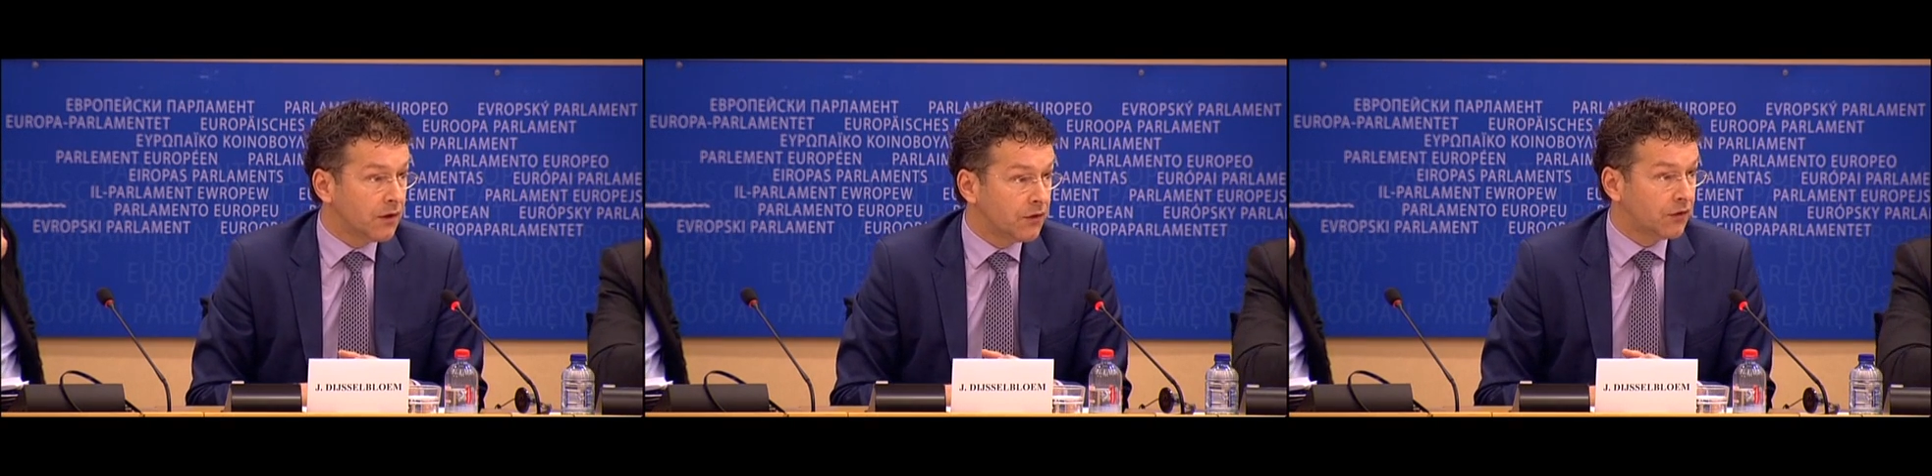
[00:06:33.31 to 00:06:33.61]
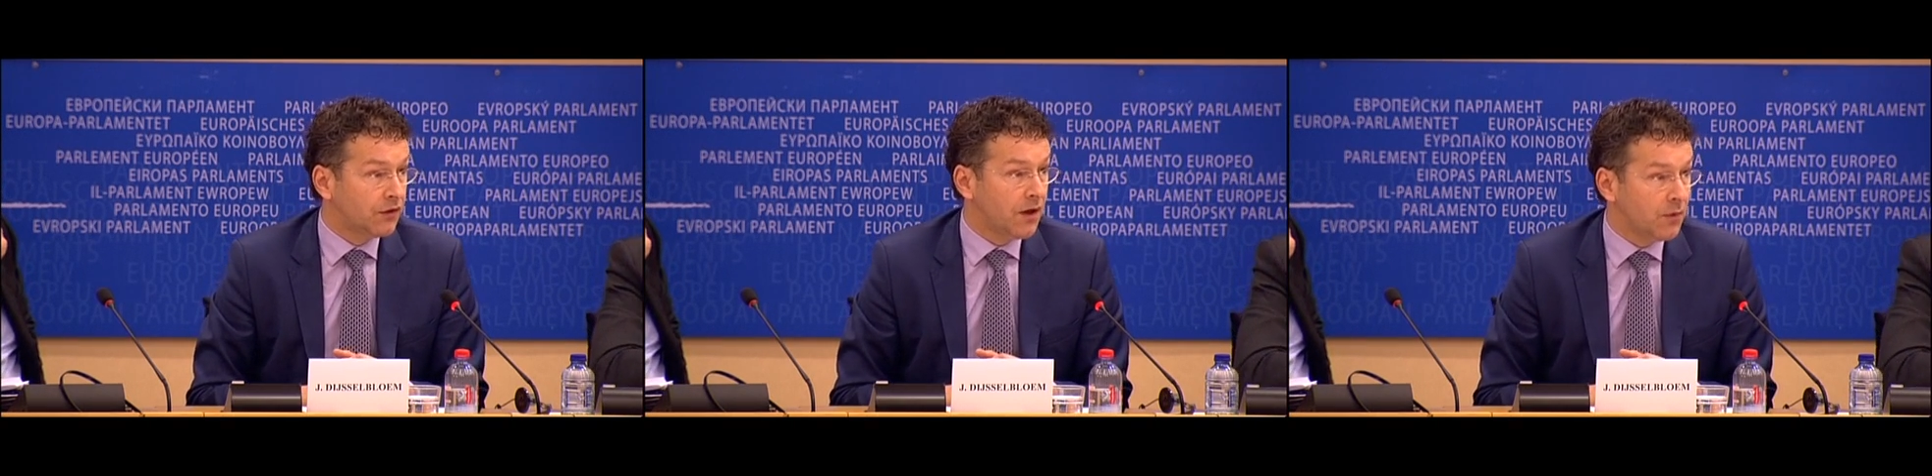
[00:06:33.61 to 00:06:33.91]
to
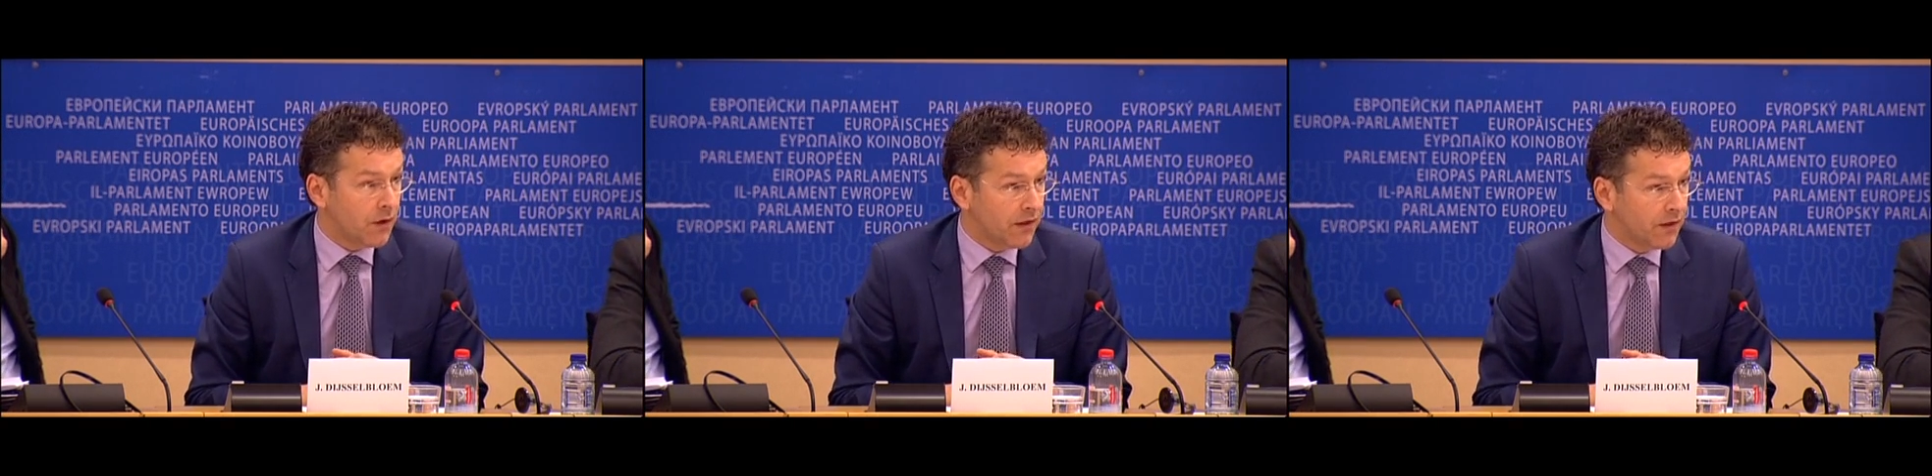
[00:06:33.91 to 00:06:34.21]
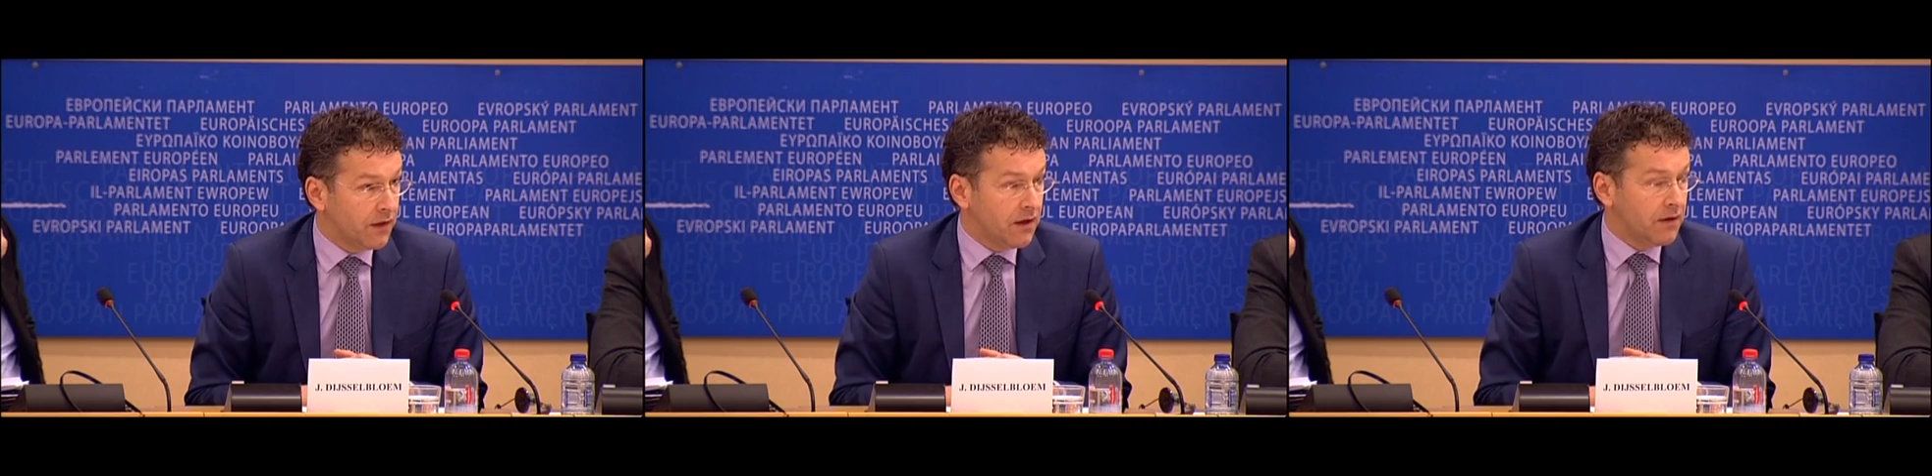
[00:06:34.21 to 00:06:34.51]
see whether
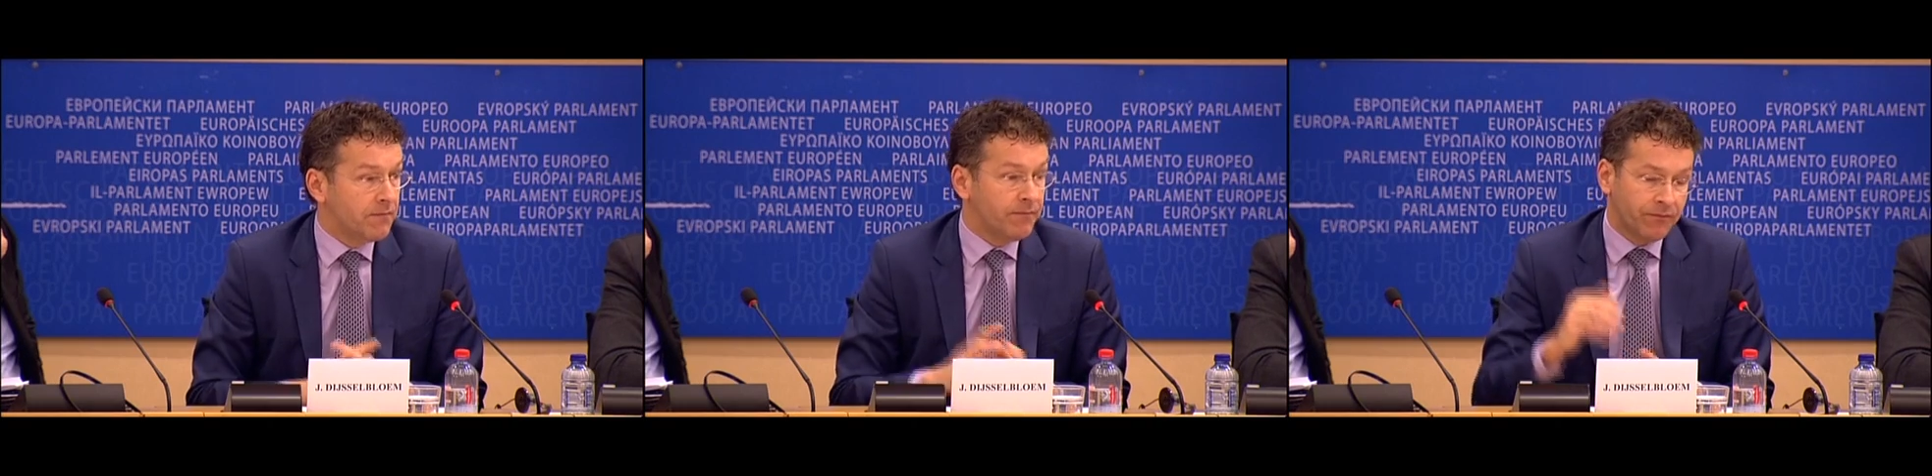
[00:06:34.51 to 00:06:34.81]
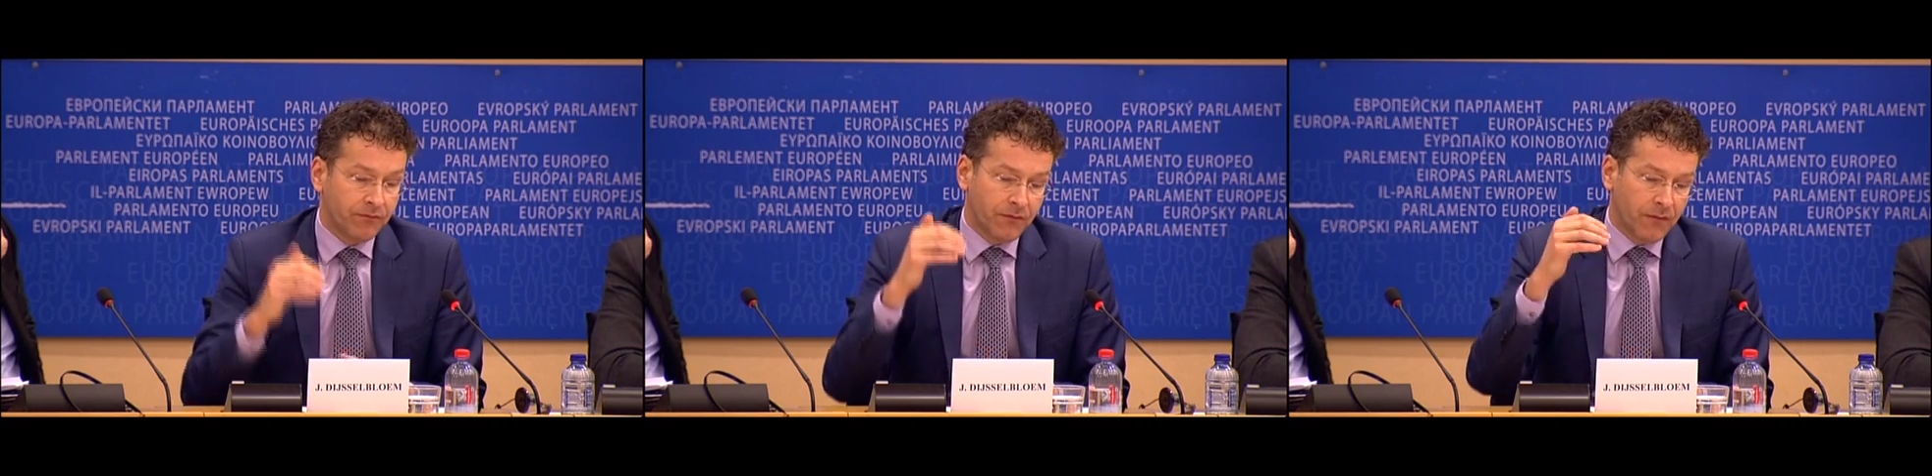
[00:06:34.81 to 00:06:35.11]
the
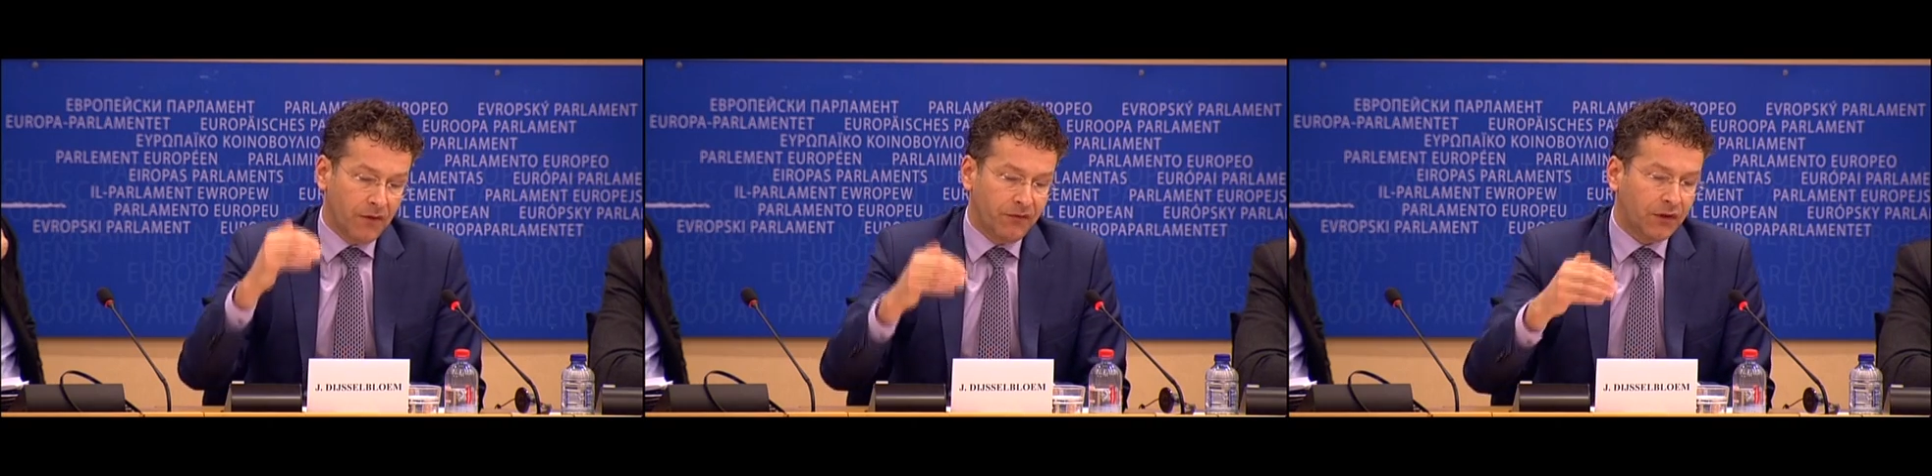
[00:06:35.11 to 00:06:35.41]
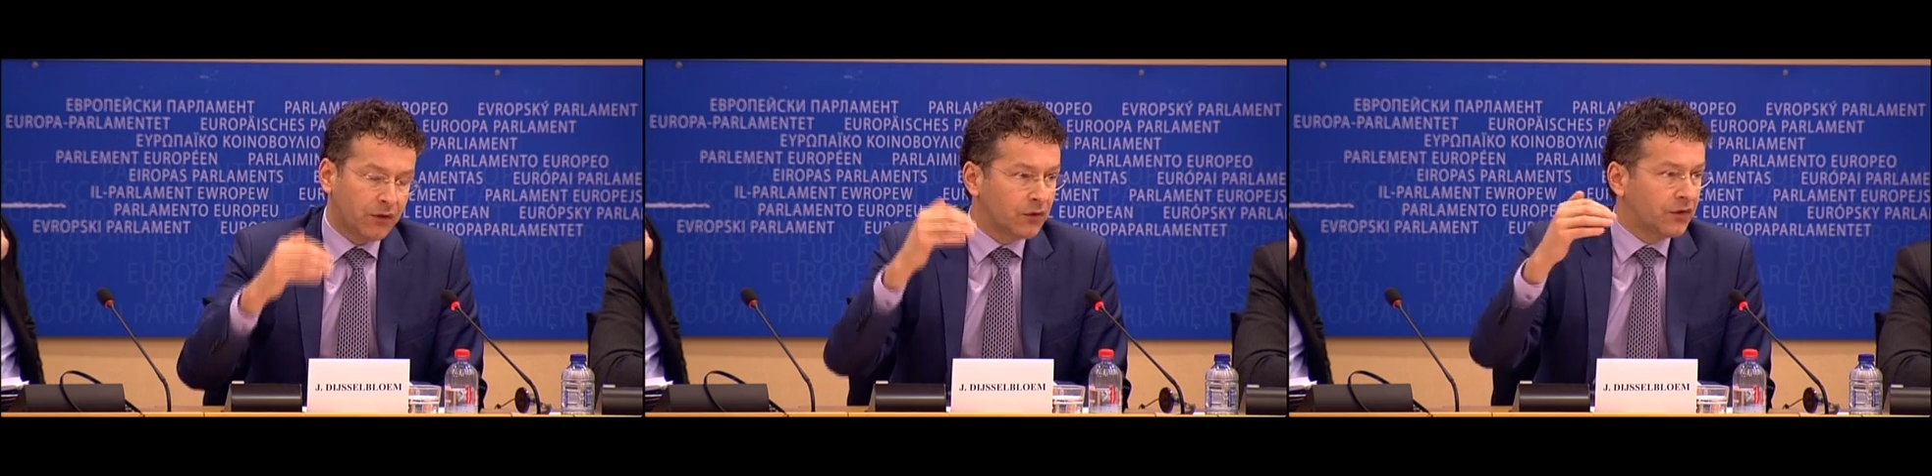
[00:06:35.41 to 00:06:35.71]
fiscal